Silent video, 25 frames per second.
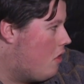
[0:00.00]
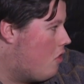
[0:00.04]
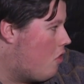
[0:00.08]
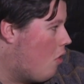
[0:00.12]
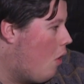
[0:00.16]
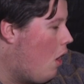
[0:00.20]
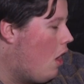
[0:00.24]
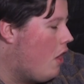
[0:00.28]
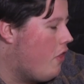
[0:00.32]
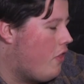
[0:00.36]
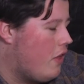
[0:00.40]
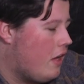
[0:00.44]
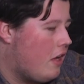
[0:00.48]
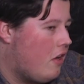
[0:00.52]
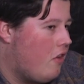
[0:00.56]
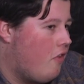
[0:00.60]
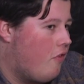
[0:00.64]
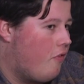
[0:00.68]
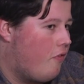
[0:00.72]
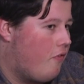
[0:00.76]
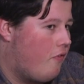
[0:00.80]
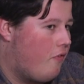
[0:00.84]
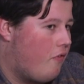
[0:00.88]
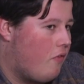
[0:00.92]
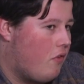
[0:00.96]
So I
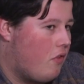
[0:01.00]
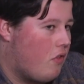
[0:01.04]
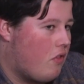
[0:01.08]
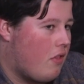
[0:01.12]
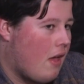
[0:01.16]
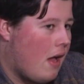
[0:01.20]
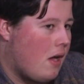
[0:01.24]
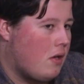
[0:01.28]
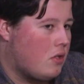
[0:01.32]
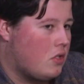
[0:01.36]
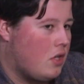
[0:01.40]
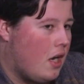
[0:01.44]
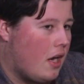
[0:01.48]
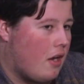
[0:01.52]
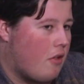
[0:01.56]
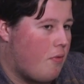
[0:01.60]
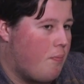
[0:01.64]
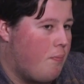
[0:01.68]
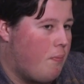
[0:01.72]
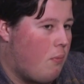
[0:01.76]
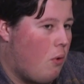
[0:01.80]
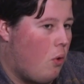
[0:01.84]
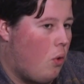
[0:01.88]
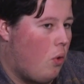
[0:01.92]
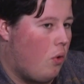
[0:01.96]
think of
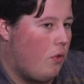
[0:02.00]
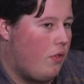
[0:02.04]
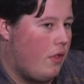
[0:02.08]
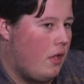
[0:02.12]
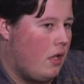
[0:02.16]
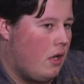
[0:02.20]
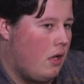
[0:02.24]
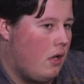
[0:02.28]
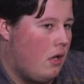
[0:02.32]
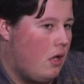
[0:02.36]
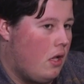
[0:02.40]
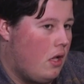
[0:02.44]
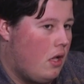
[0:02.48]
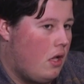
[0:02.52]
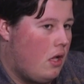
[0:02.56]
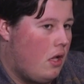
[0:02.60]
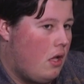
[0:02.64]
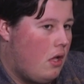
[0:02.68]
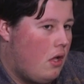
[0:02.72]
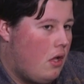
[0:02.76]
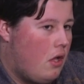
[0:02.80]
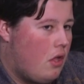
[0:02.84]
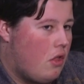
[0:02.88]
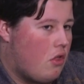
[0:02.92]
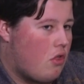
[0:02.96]
soundtracks more than
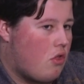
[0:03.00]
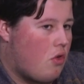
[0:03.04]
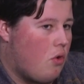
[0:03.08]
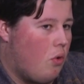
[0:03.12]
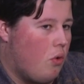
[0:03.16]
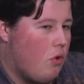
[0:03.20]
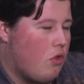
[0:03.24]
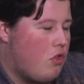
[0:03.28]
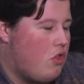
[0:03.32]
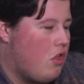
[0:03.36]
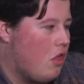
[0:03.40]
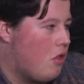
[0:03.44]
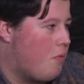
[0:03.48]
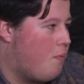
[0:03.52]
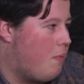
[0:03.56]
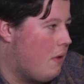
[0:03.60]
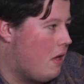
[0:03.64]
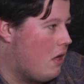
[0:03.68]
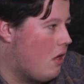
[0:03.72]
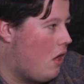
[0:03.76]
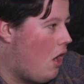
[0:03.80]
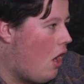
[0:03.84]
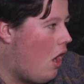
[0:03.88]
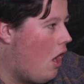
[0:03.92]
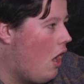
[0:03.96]
scores, just
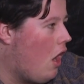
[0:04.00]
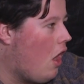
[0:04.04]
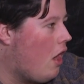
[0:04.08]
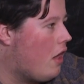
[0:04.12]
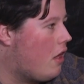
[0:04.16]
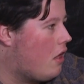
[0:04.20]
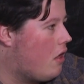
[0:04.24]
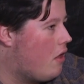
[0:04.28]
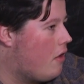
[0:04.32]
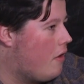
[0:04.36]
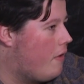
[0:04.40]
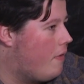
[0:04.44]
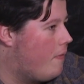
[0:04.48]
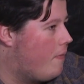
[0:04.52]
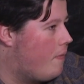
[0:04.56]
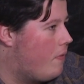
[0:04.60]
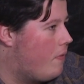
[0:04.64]
because I like